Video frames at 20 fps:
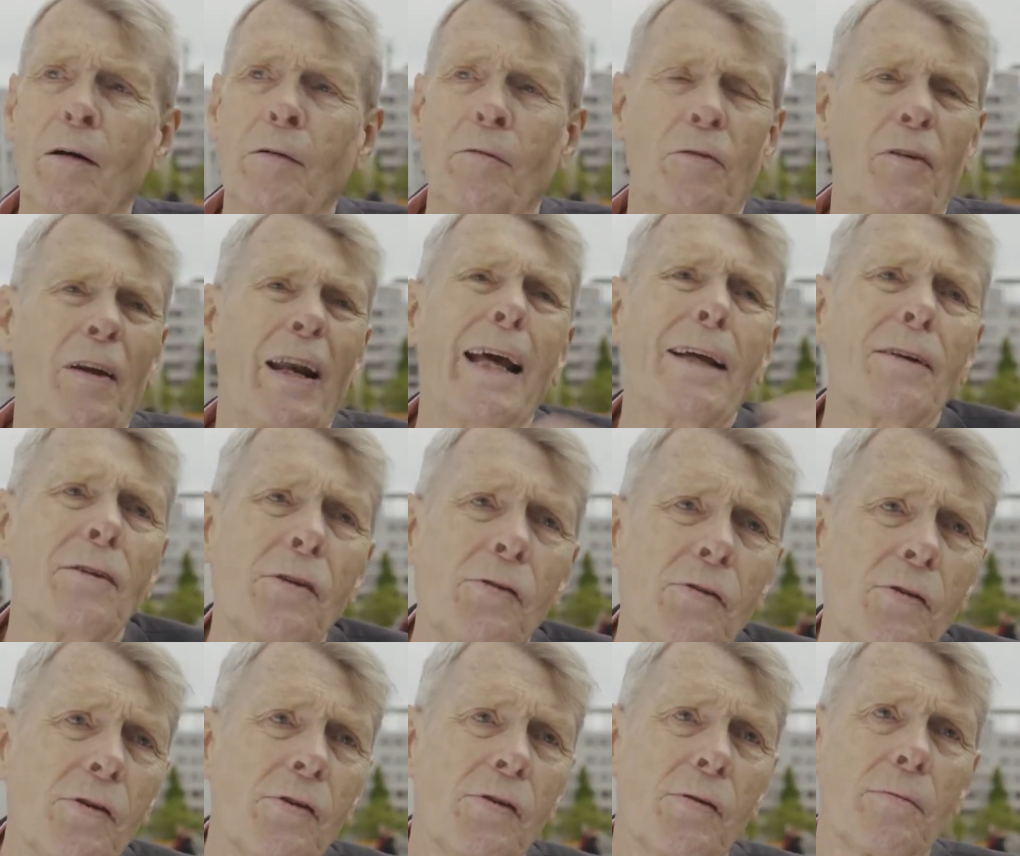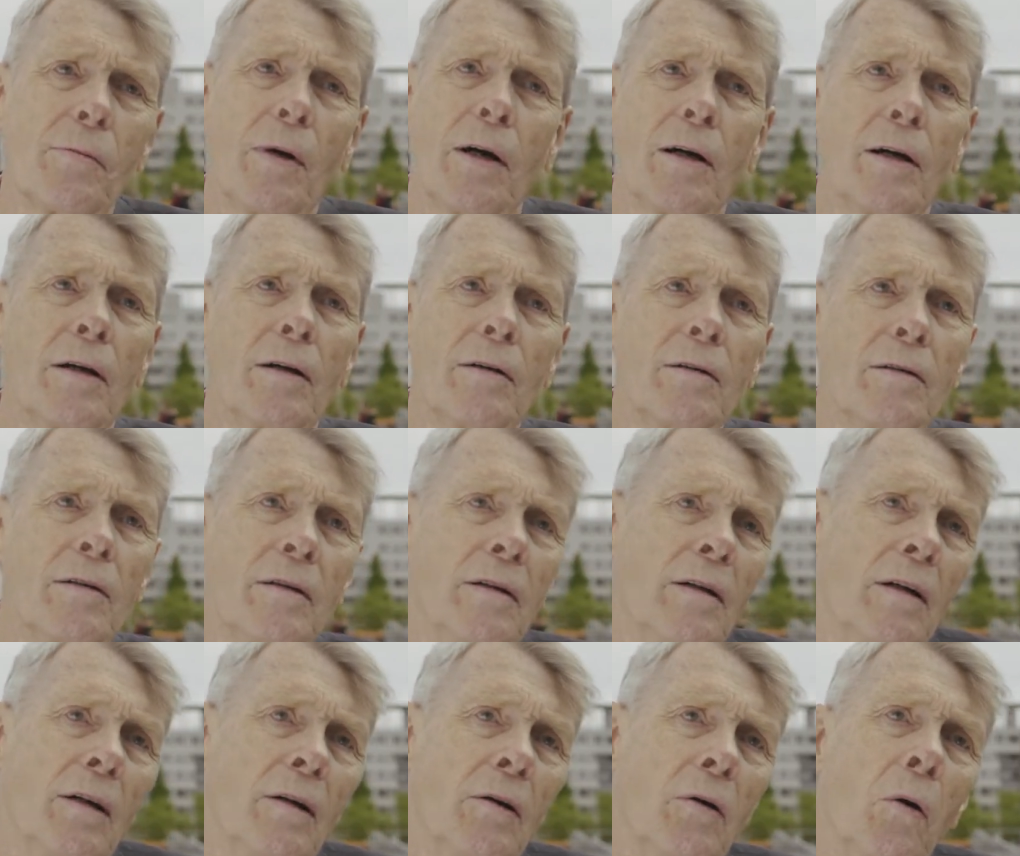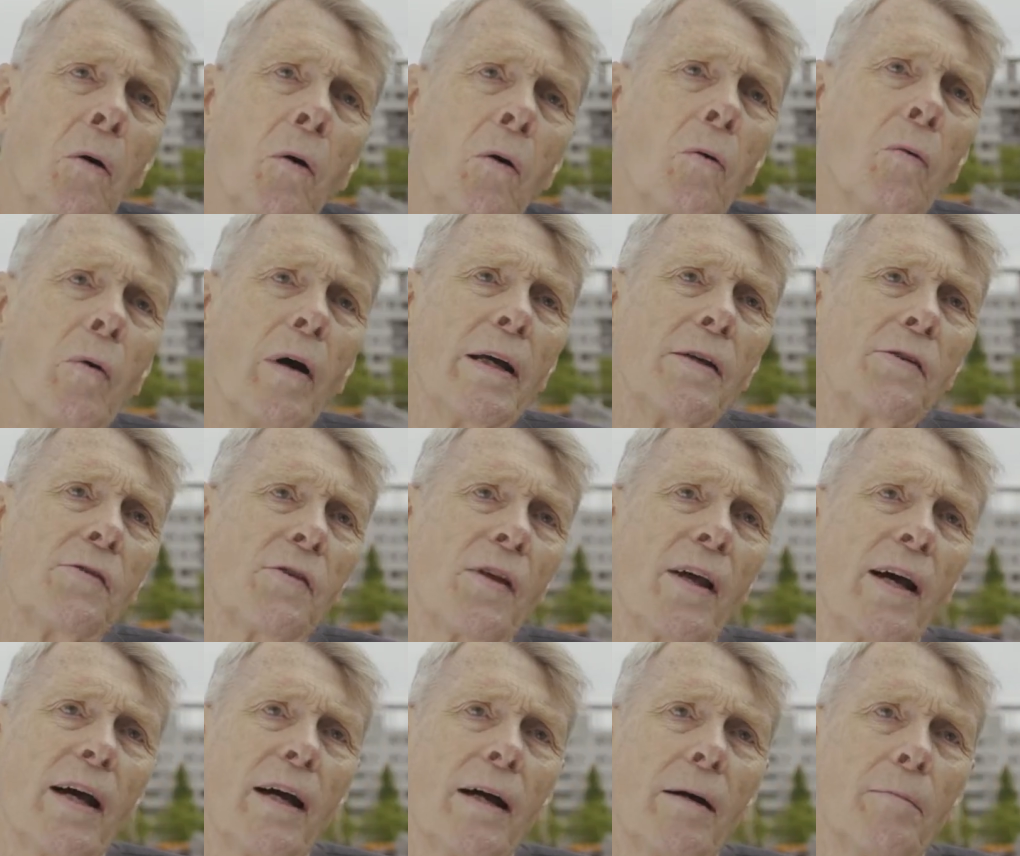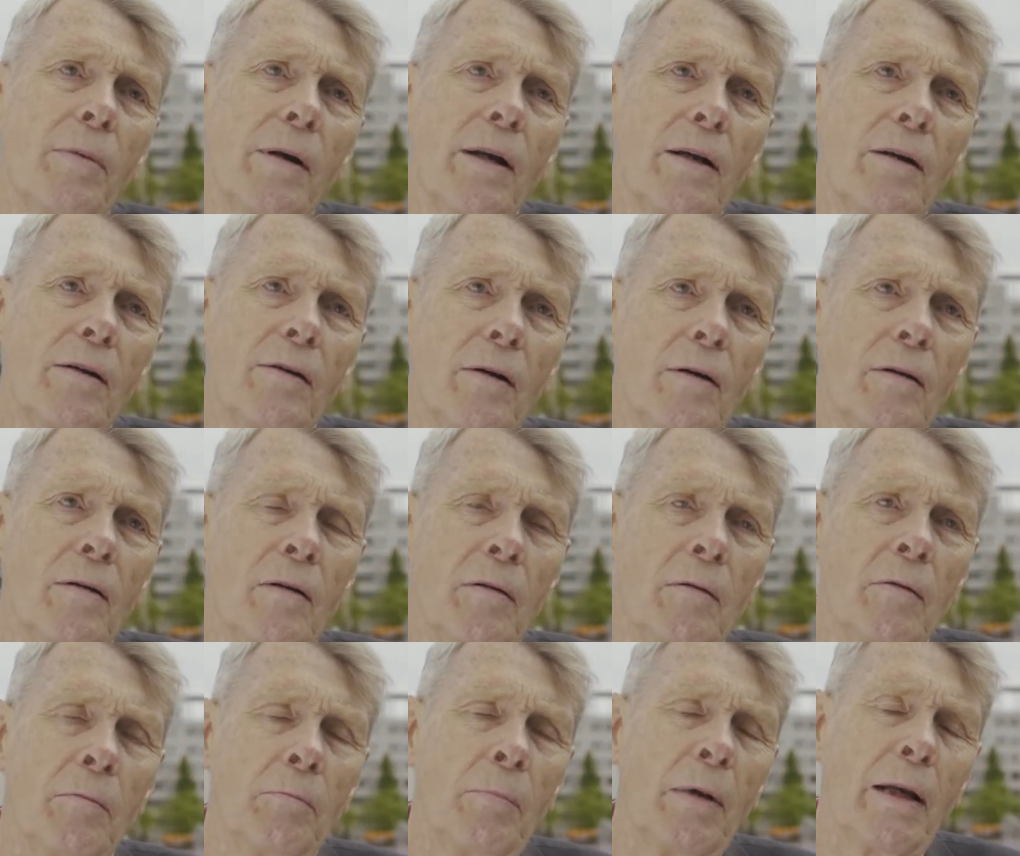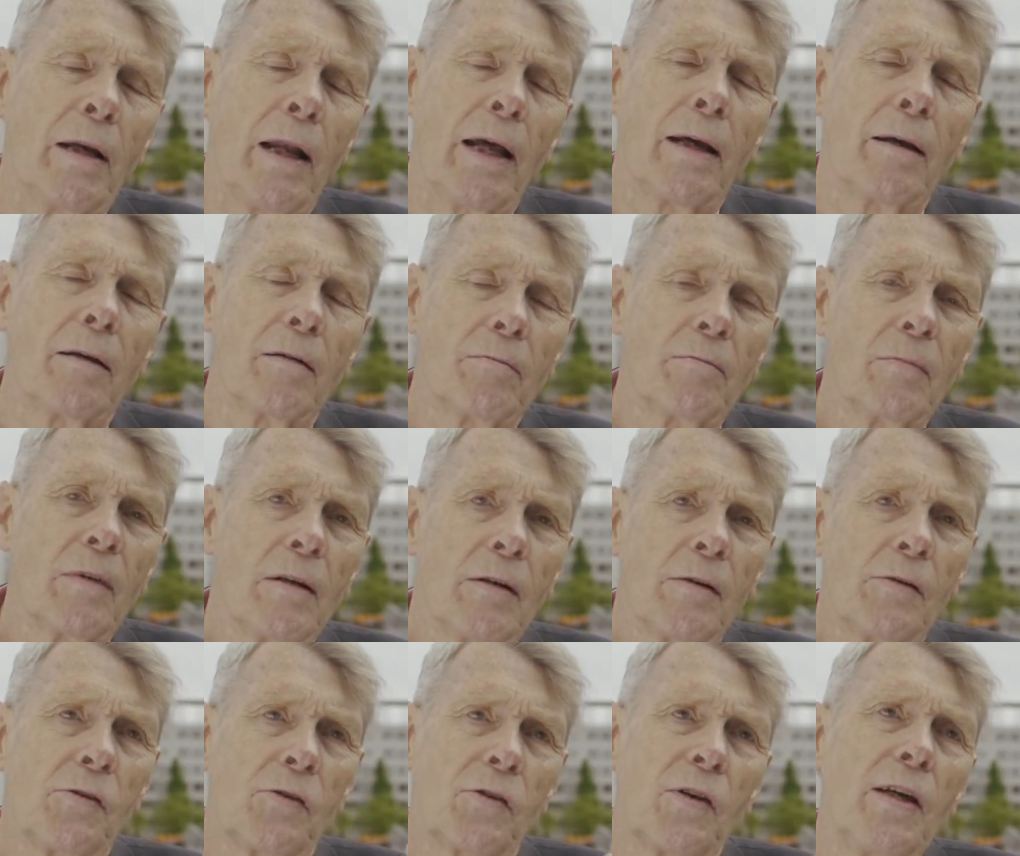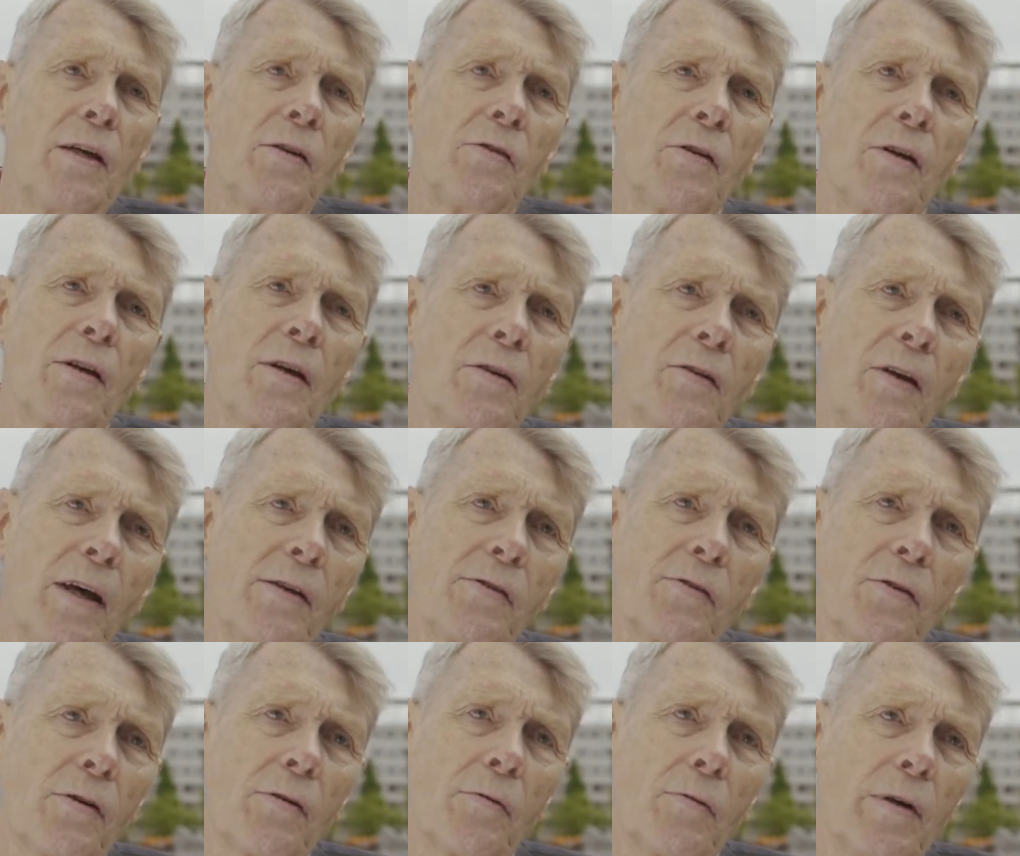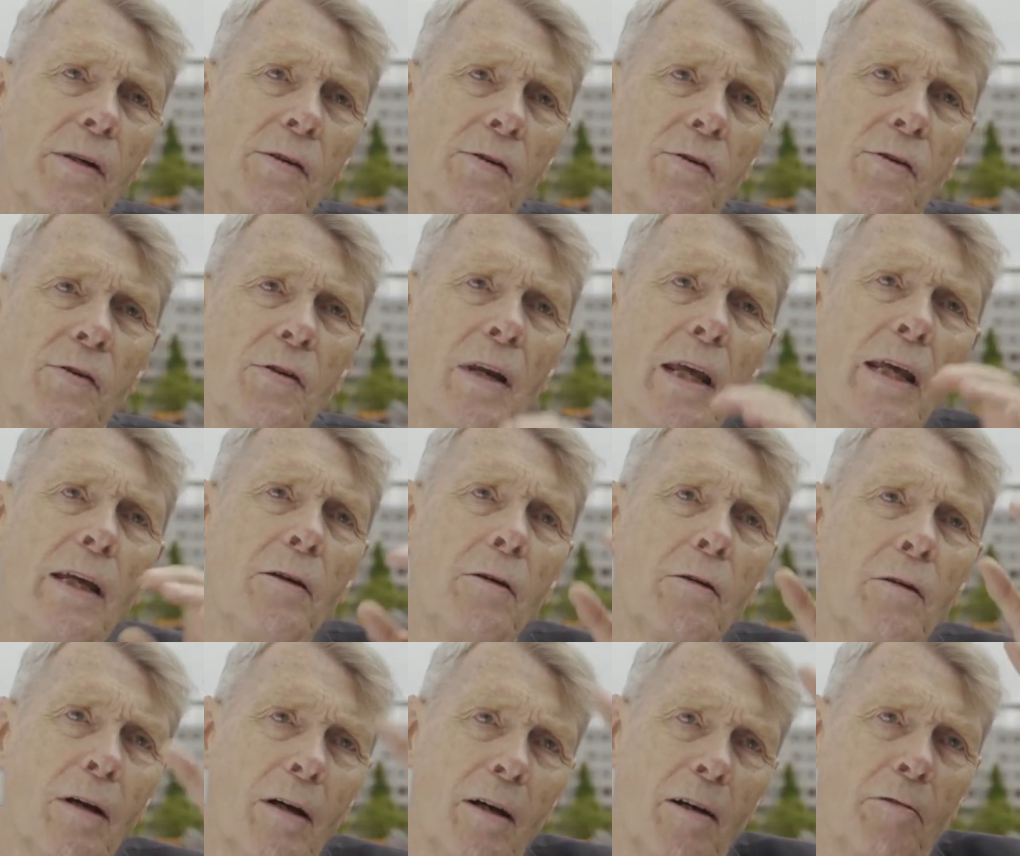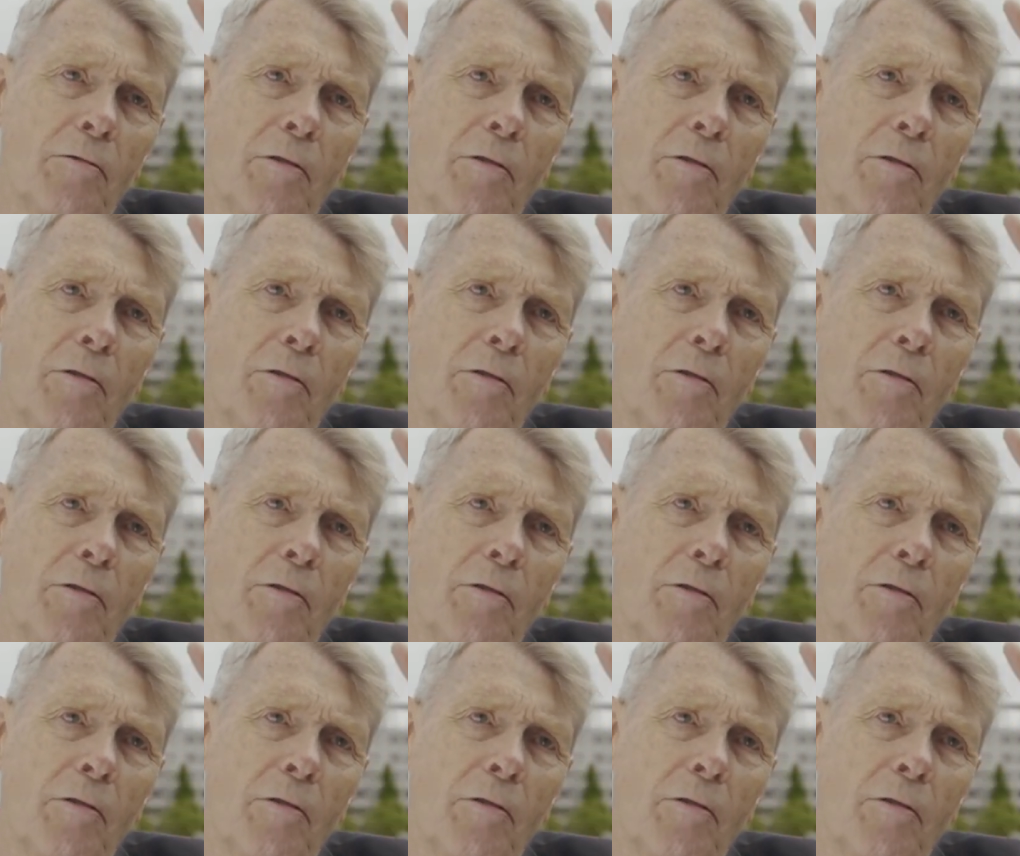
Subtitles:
fanaticism are always there, but a bit like seeds in a desert which need a